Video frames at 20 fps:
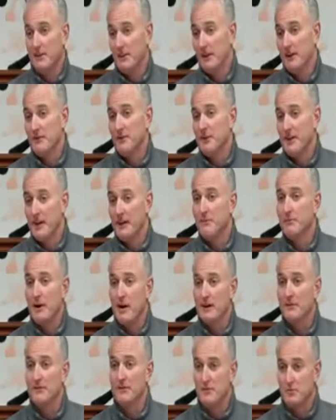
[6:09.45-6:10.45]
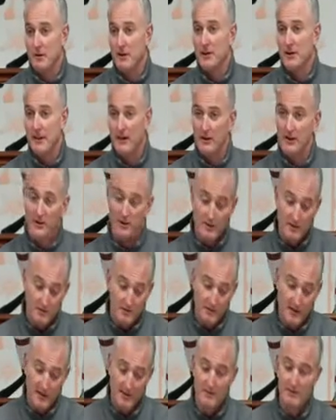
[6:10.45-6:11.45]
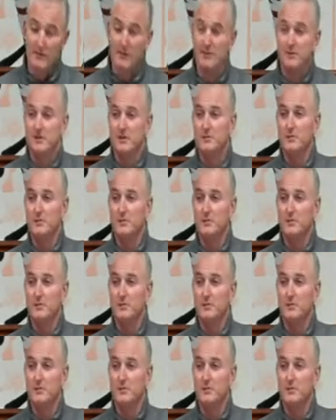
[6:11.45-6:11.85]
Every day in practice right now, McIntosh